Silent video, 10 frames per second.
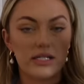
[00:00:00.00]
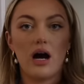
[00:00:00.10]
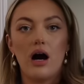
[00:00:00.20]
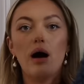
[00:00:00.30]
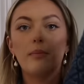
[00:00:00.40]
it
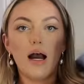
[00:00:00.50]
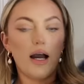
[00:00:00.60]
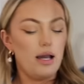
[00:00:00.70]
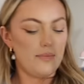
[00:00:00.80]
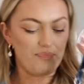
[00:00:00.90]
up.
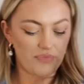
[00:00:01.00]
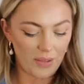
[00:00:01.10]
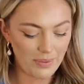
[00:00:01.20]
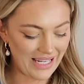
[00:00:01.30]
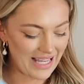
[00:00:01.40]

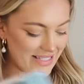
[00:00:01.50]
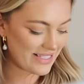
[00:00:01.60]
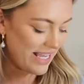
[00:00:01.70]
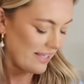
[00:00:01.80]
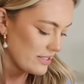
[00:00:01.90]
But let's
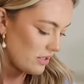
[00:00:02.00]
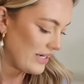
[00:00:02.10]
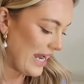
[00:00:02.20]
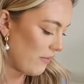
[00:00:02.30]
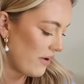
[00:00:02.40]
see, because
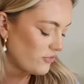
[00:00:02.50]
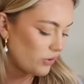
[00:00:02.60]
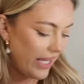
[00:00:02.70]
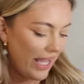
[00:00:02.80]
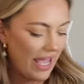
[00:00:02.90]
now I've
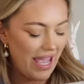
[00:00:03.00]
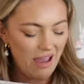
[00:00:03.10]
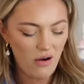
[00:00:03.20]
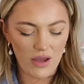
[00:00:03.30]
got it here,